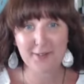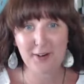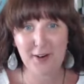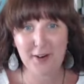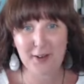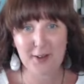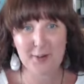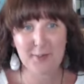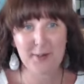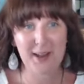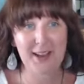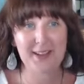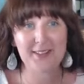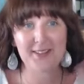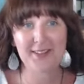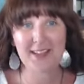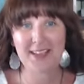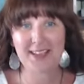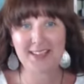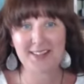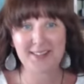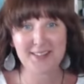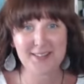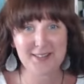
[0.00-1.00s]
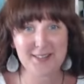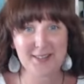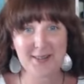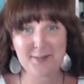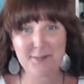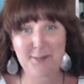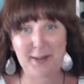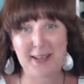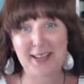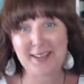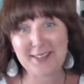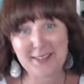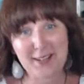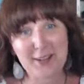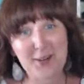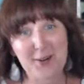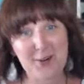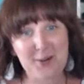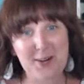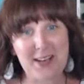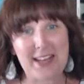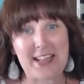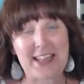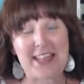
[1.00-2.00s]
volumizing because I
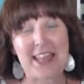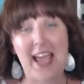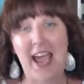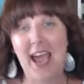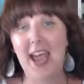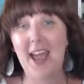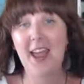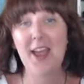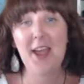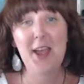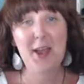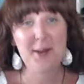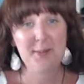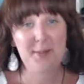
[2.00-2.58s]
don't need that,